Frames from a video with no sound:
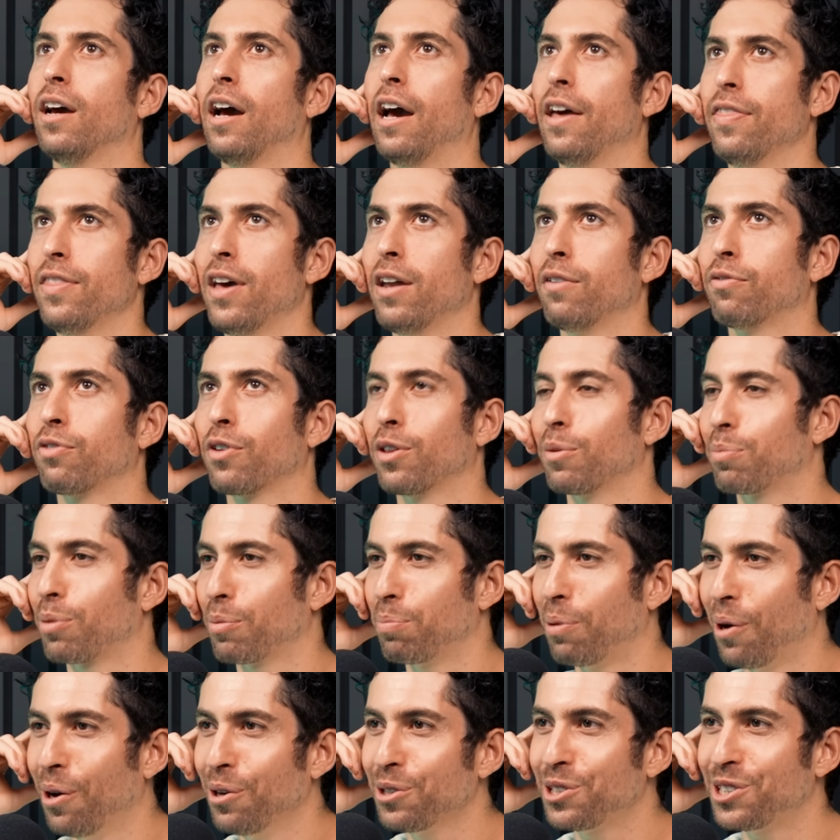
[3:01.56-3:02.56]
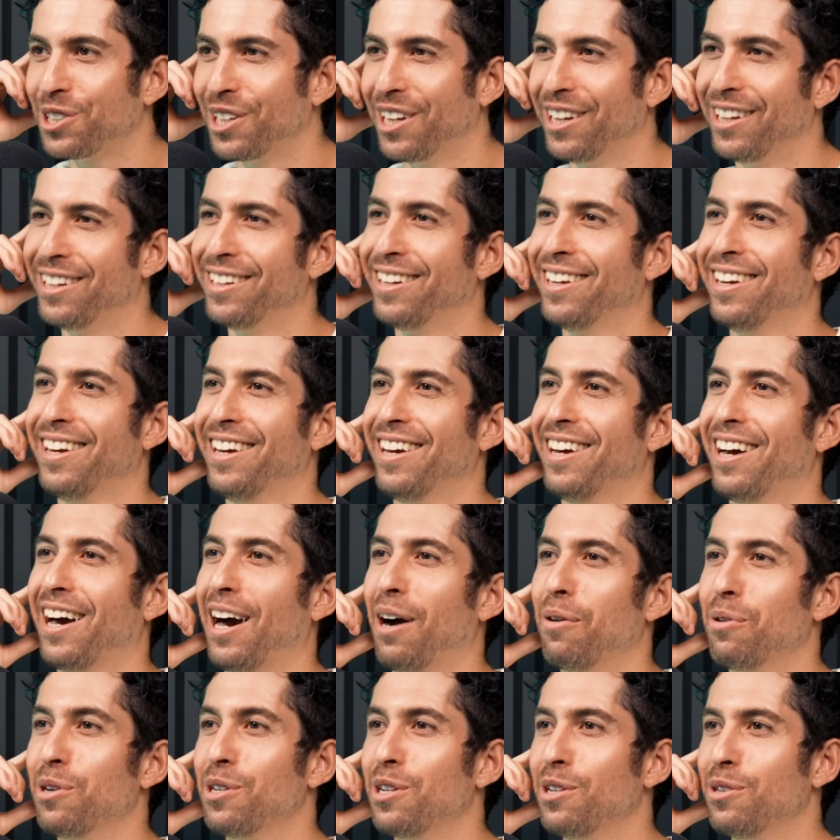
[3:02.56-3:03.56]
and then for the propulsion,
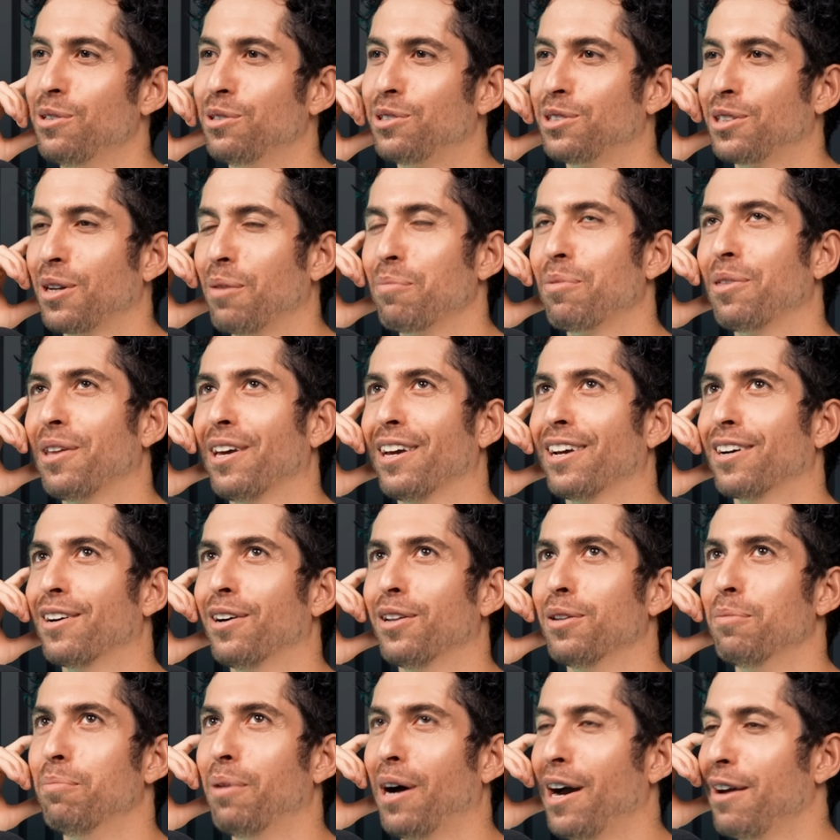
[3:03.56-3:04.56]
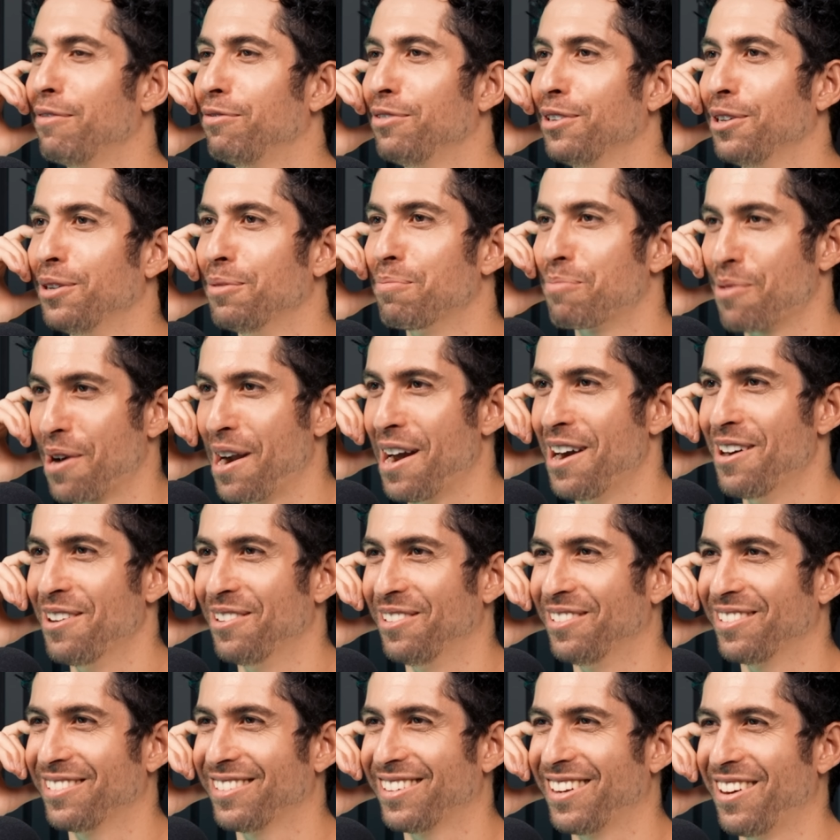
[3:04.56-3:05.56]
I would use something called the Biefield
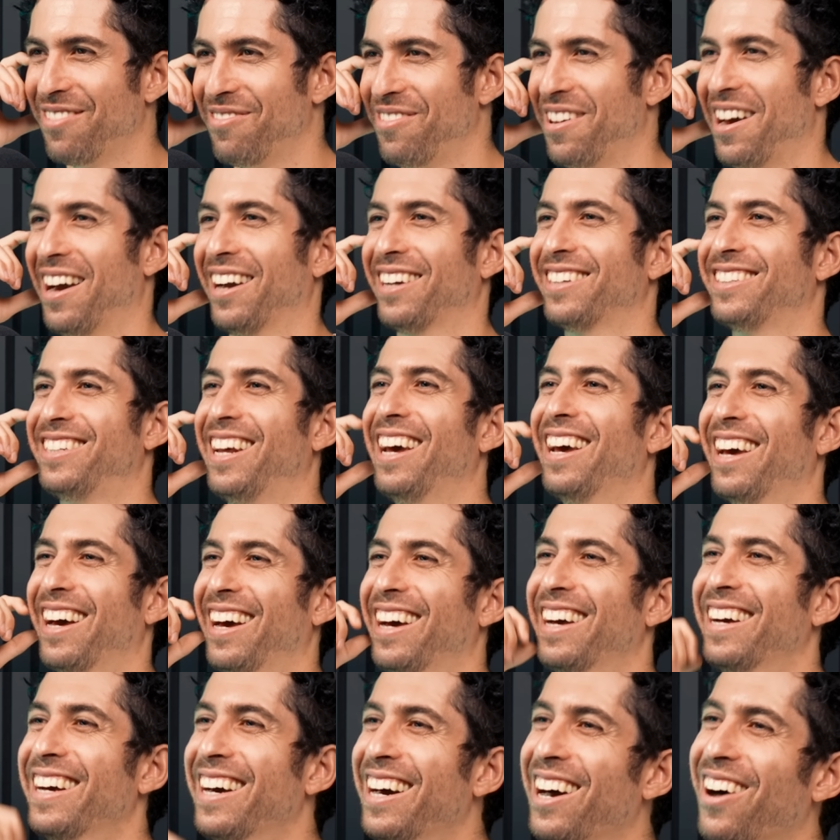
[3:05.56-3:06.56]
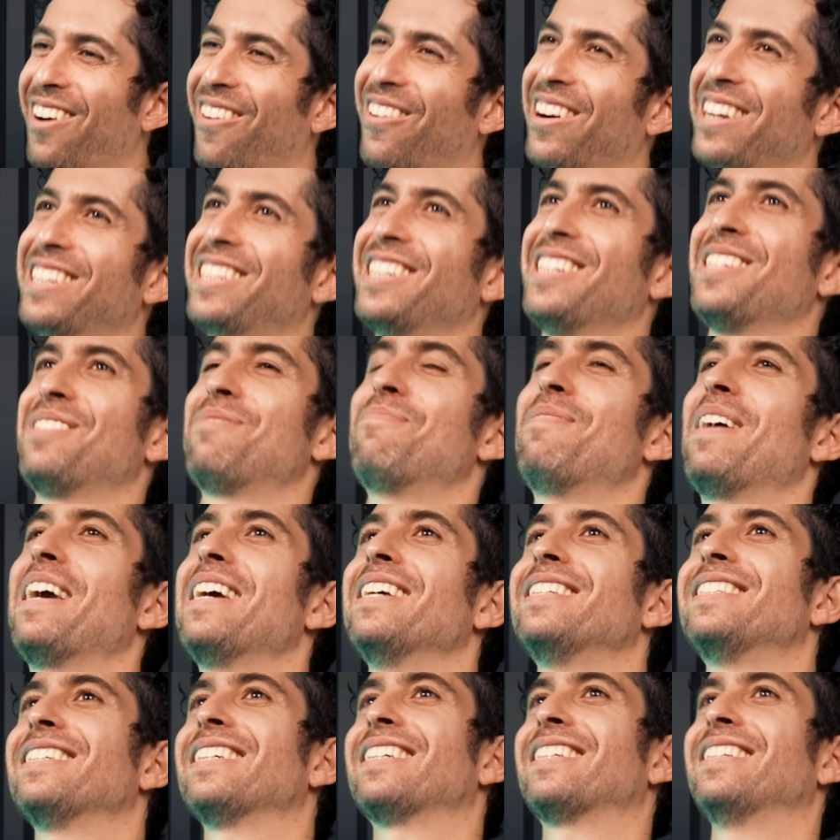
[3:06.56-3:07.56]
brown effect, which is
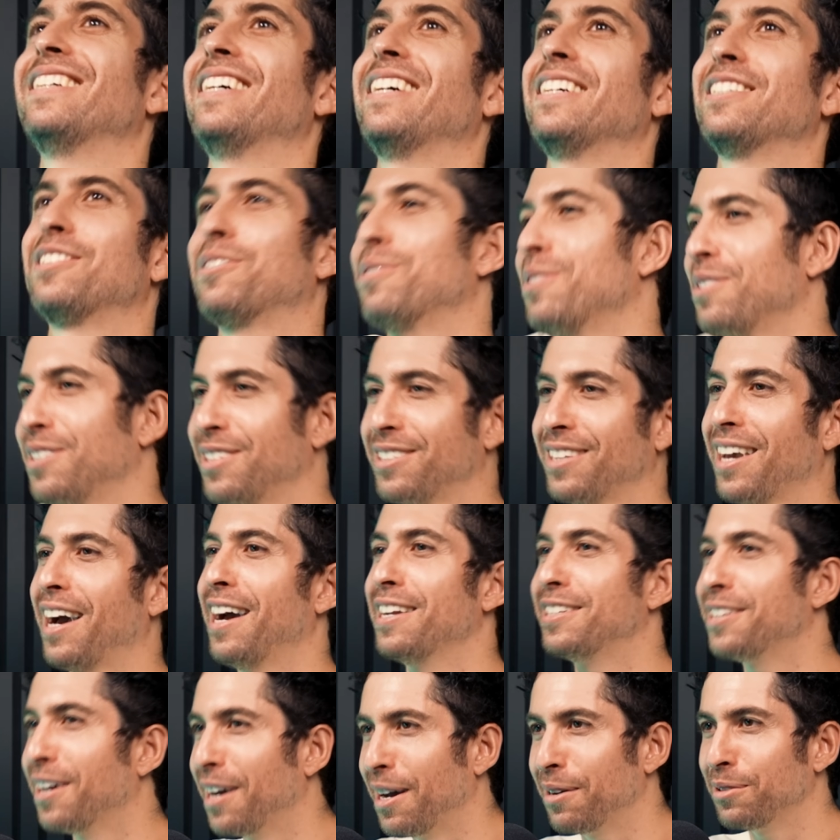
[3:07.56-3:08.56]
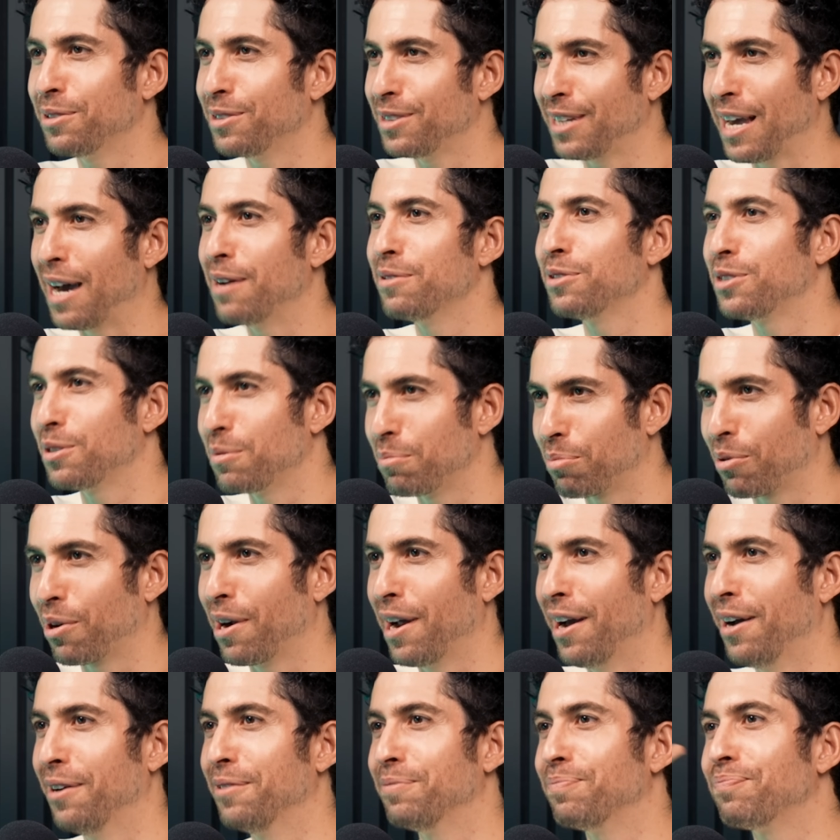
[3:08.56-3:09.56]
basically, so there's this guy Townsend
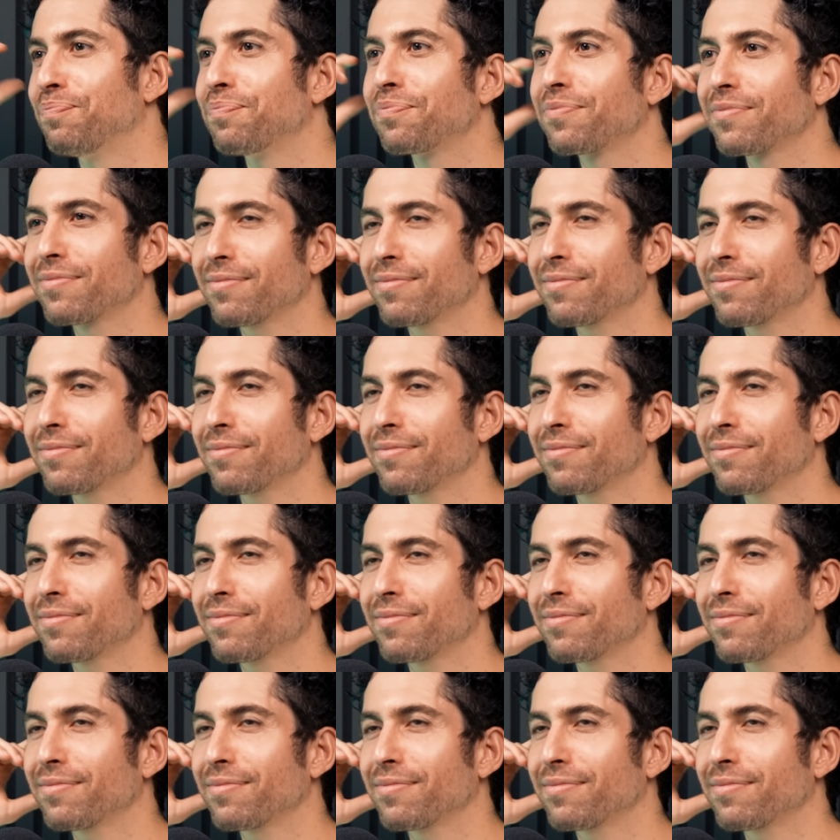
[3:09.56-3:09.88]
Brown,